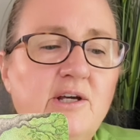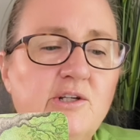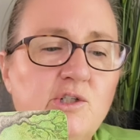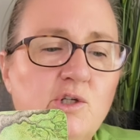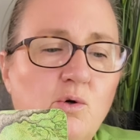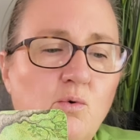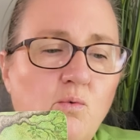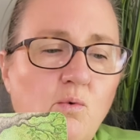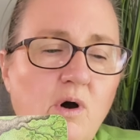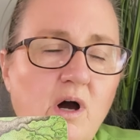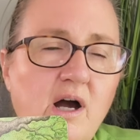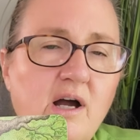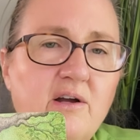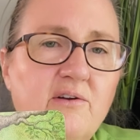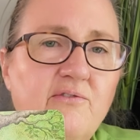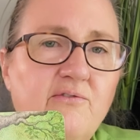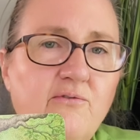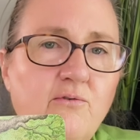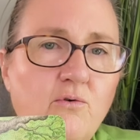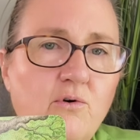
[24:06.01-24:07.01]
to walk
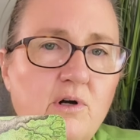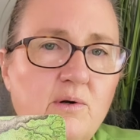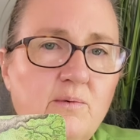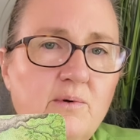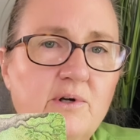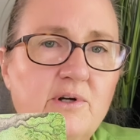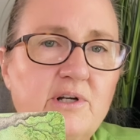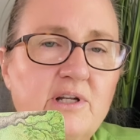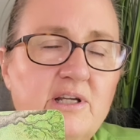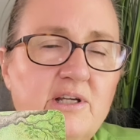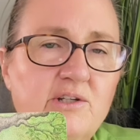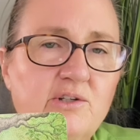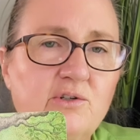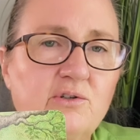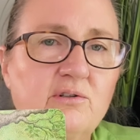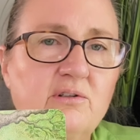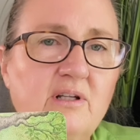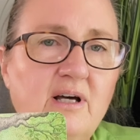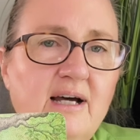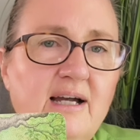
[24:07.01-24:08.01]
forward in
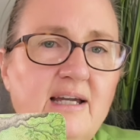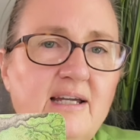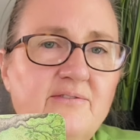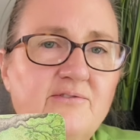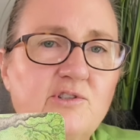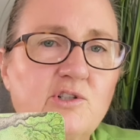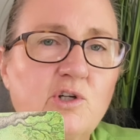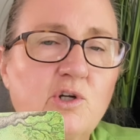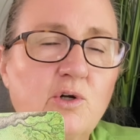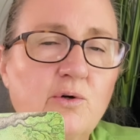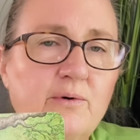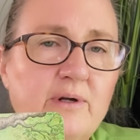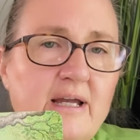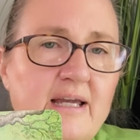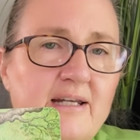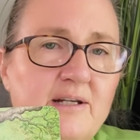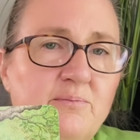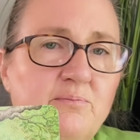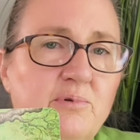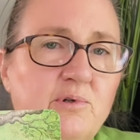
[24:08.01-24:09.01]
your life to
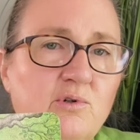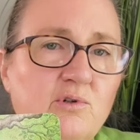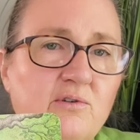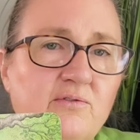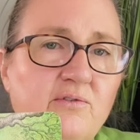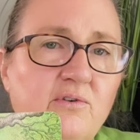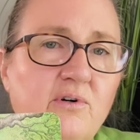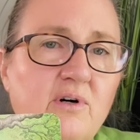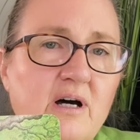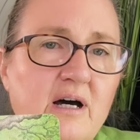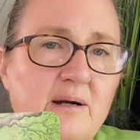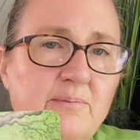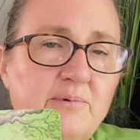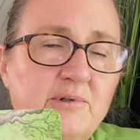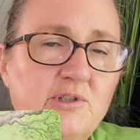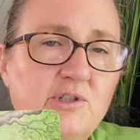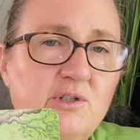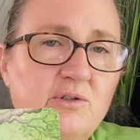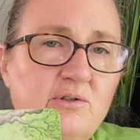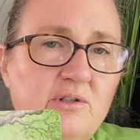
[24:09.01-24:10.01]
create a beautiful
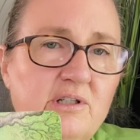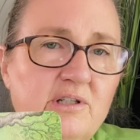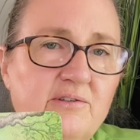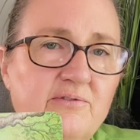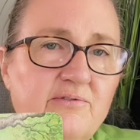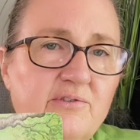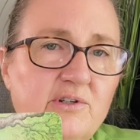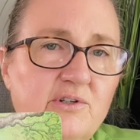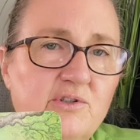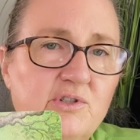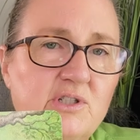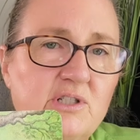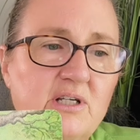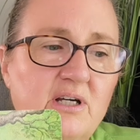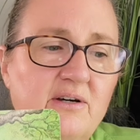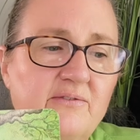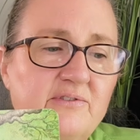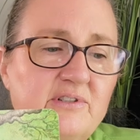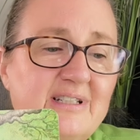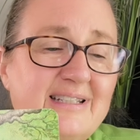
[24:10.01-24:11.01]
opportunity for yourself,